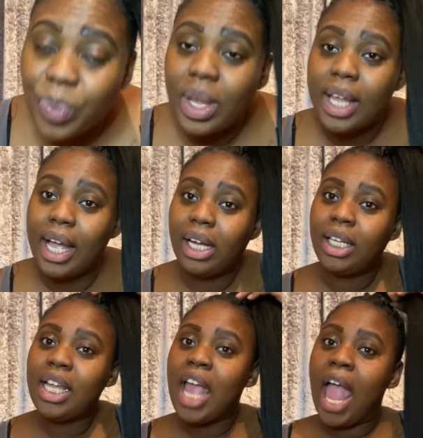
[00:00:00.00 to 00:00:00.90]
yeah
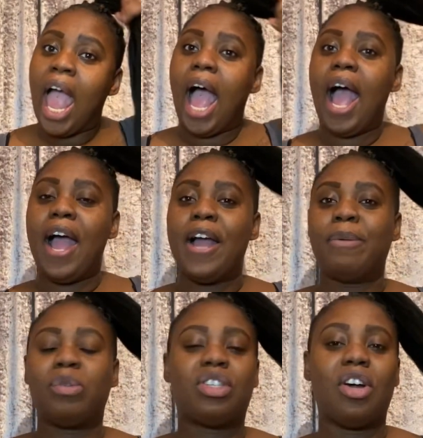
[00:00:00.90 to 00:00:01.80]

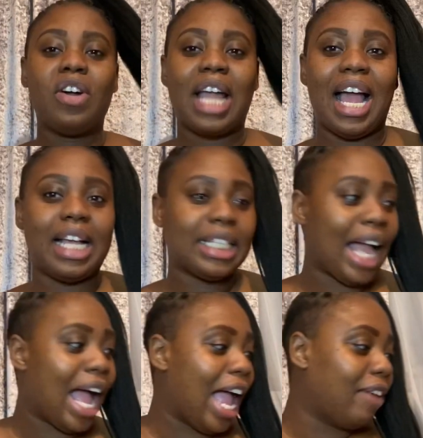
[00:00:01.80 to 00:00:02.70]
um so guys
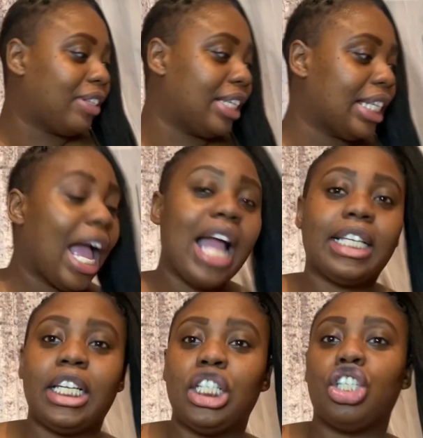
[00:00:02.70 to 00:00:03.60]
i have
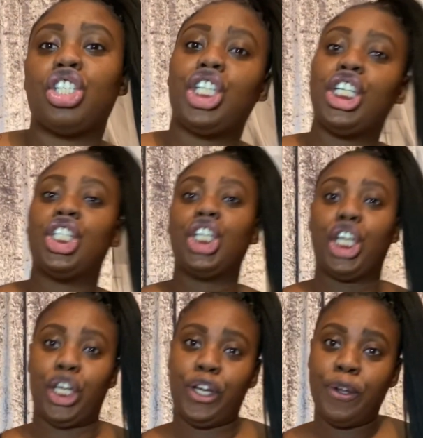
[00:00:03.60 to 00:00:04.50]
decided to
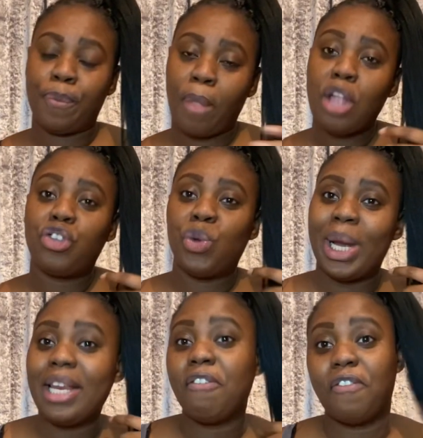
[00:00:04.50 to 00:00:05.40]
do
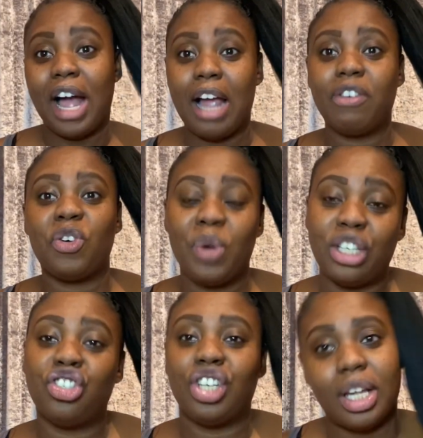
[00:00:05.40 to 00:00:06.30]
25
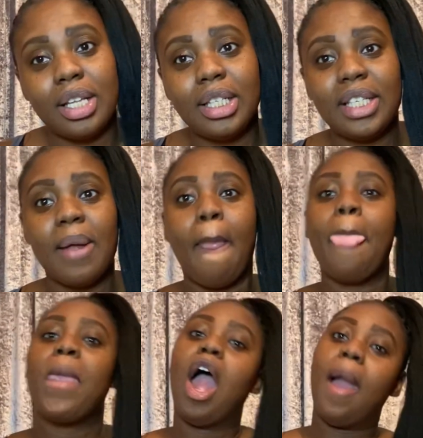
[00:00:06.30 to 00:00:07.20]
questions
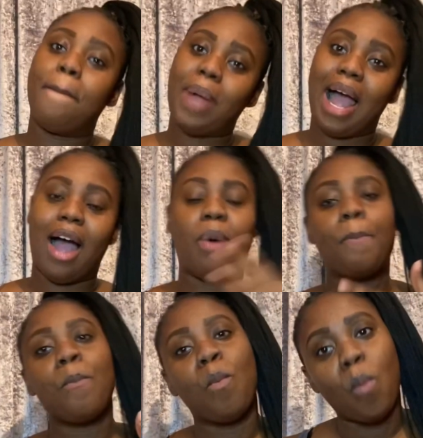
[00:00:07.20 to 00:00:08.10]
about
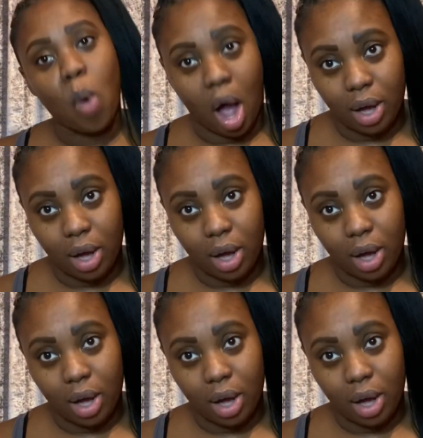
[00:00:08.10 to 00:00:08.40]
moi